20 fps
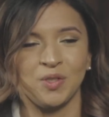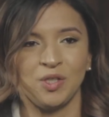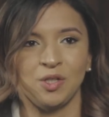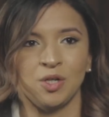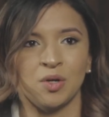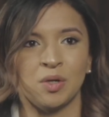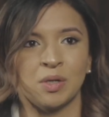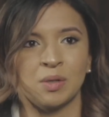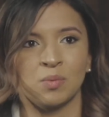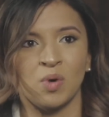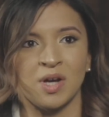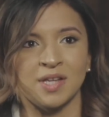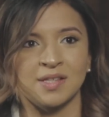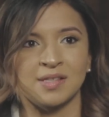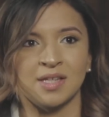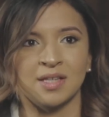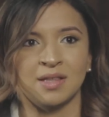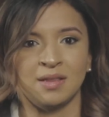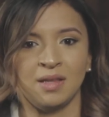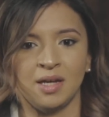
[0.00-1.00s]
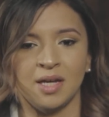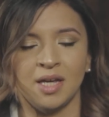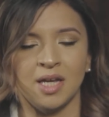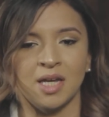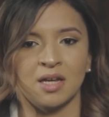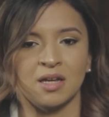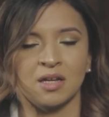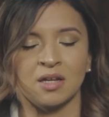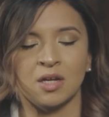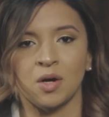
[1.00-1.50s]
It wasn't
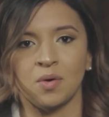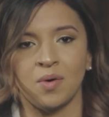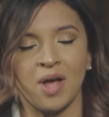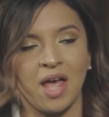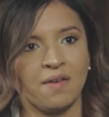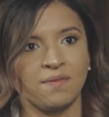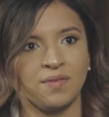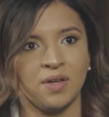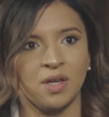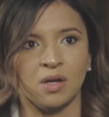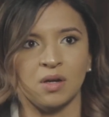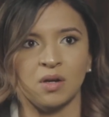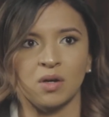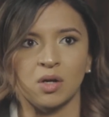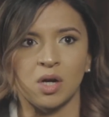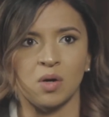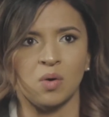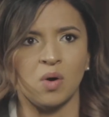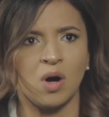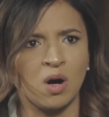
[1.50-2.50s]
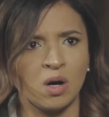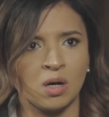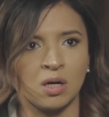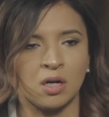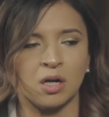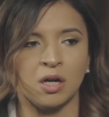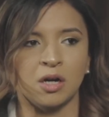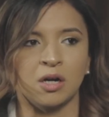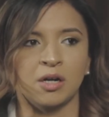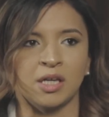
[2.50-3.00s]
like go heavier, go
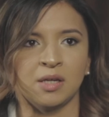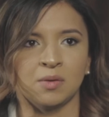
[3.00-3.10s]
hard.